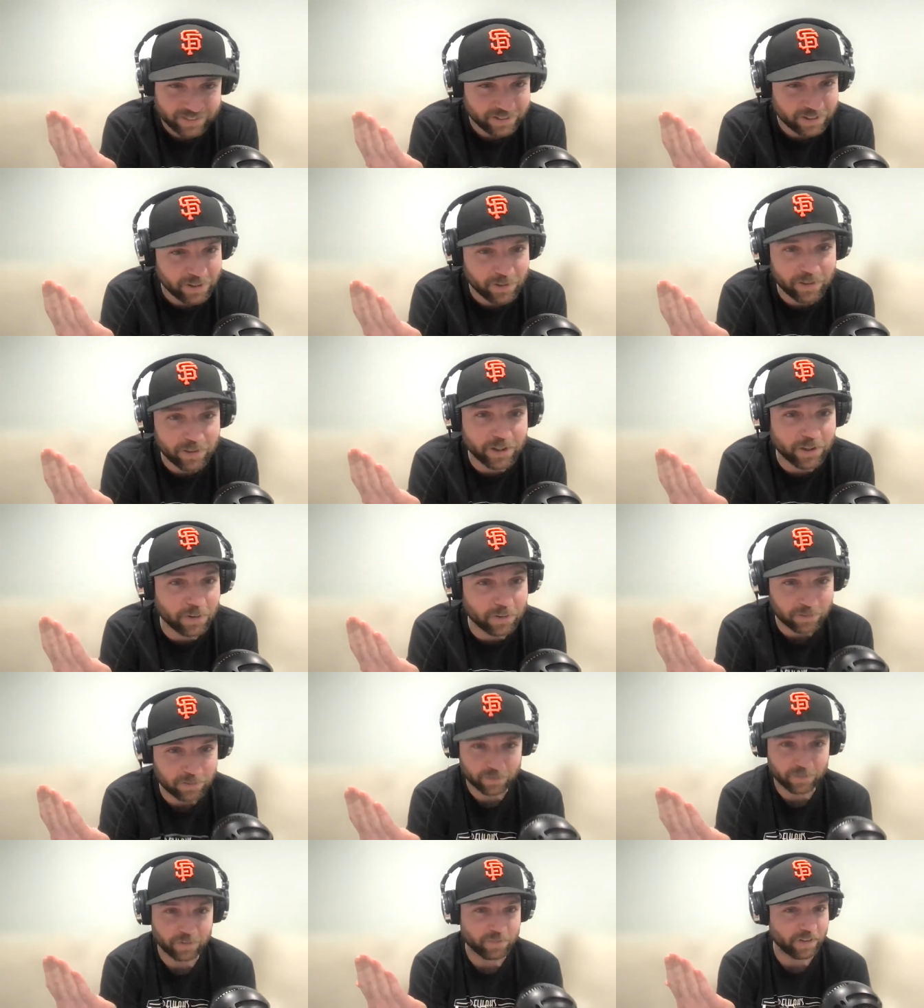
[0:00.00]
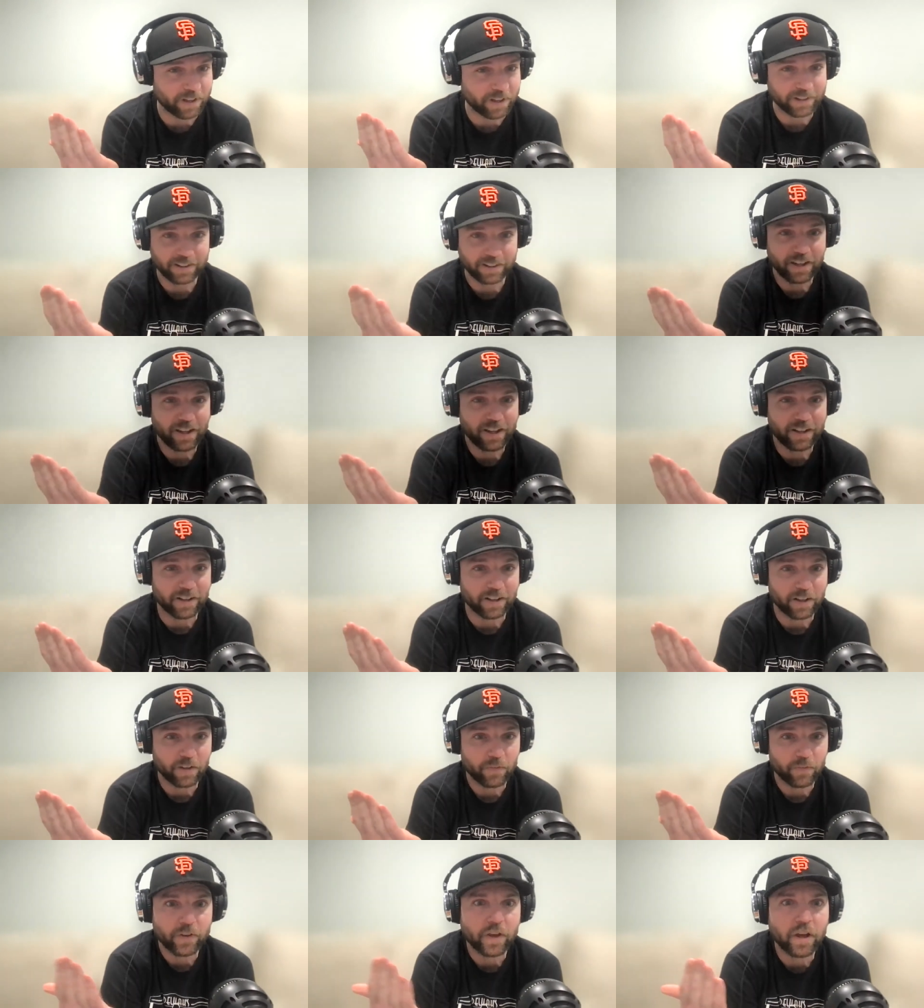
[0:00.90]
Cheerios for my kid?
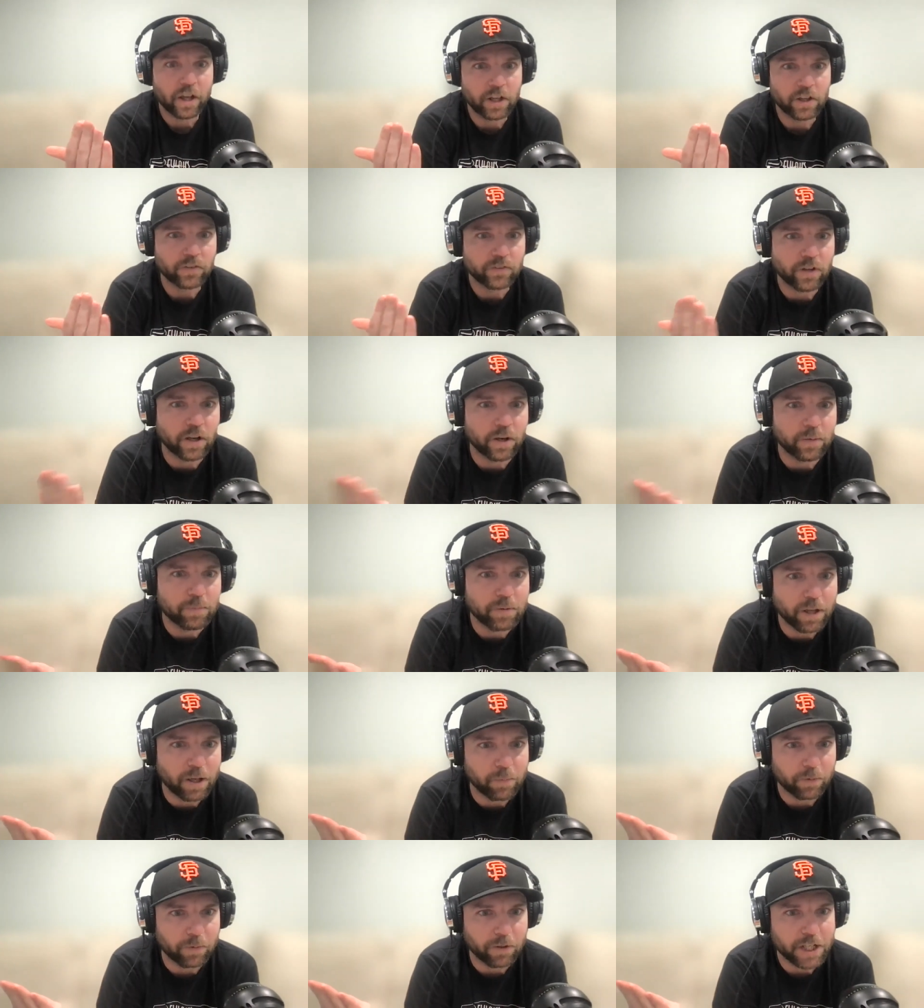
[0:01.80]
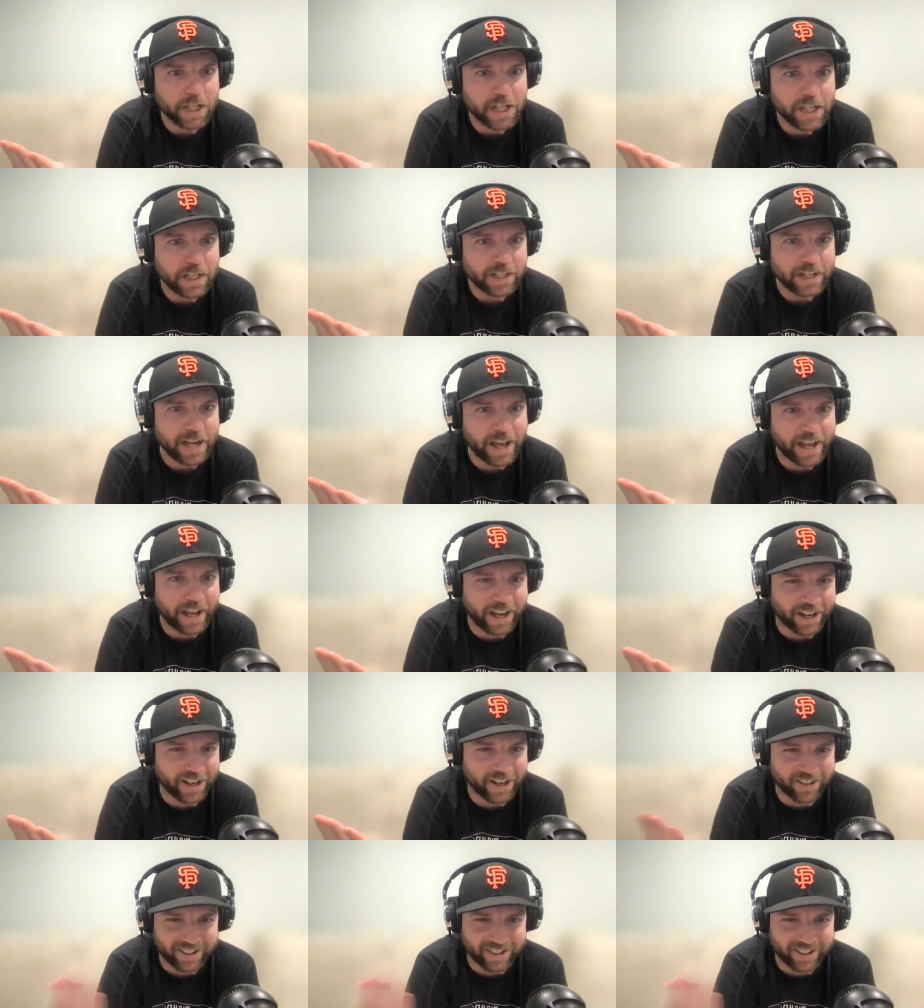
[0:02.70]
He's gonna be able to eat now.